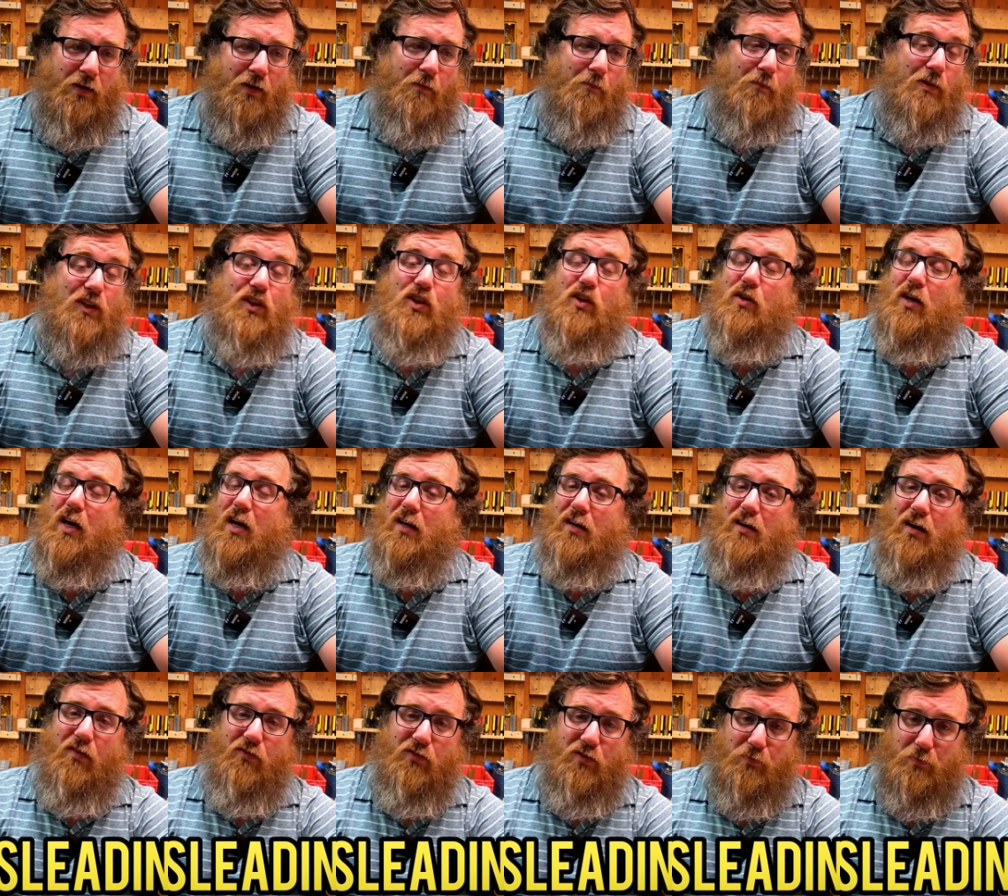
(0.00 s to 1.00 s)
but you're not
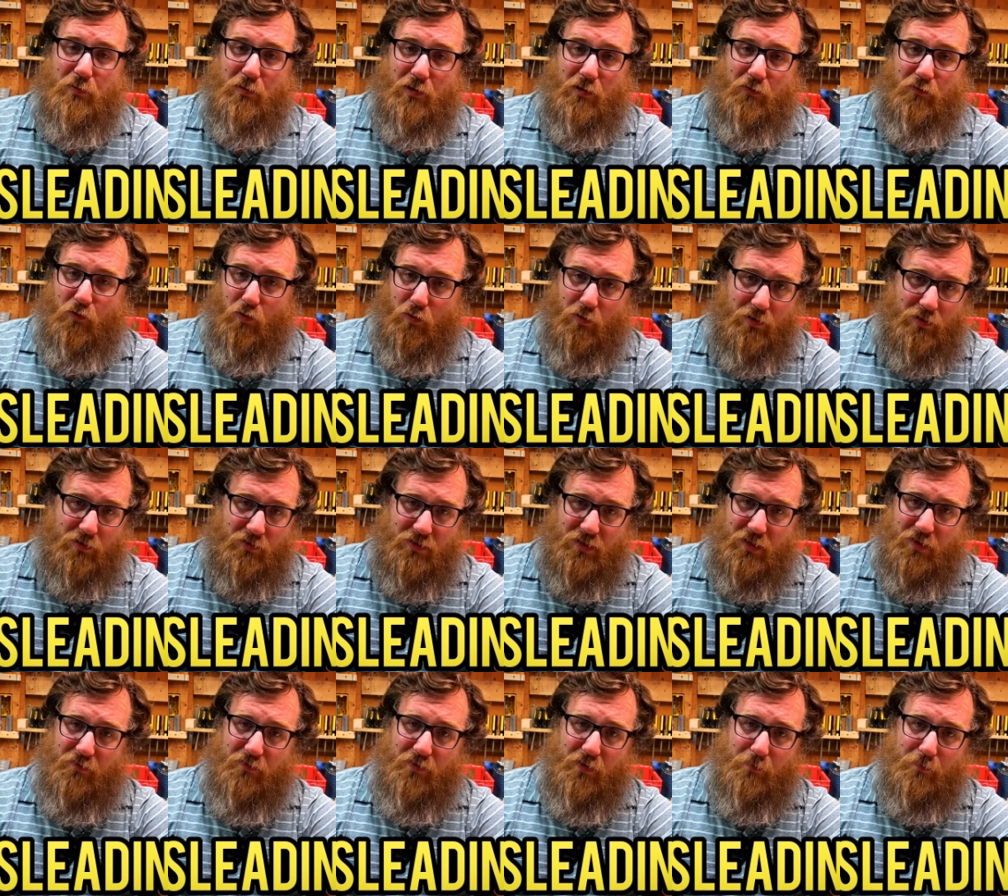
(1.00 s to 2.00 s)
comfortable at 400
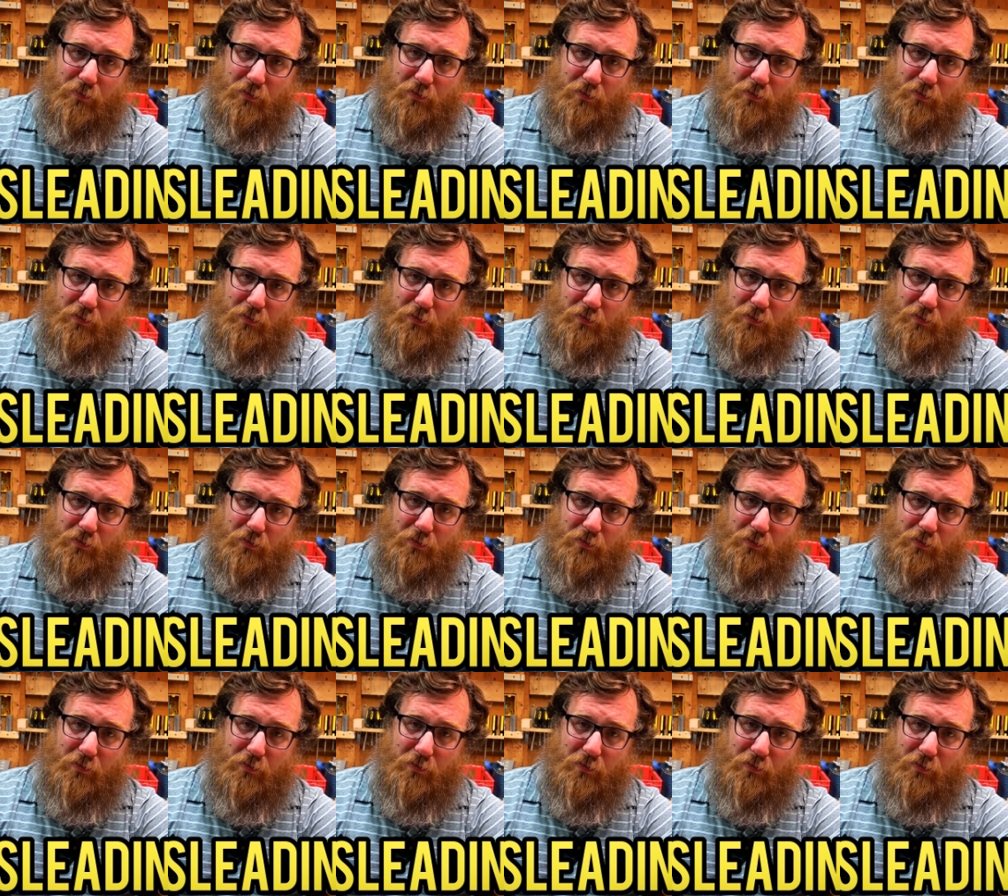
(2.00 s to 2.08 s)
CFM